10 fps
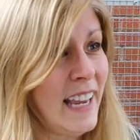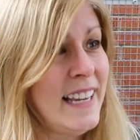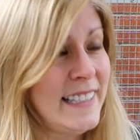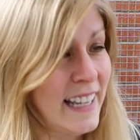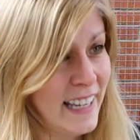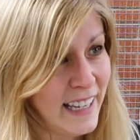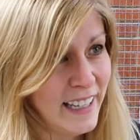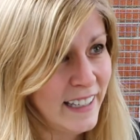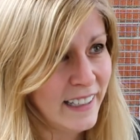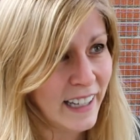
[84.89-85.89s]
Kingsley,
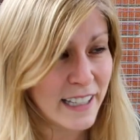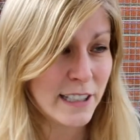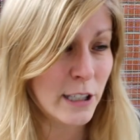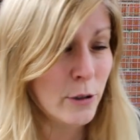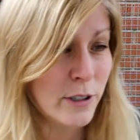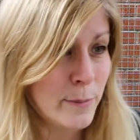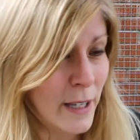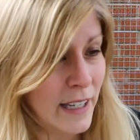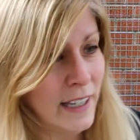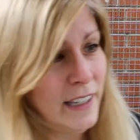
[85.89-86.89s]
excuse
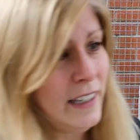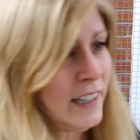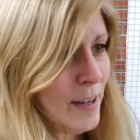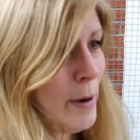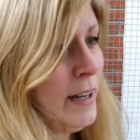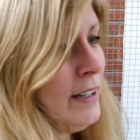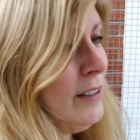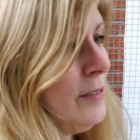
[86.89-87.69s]
me, come on.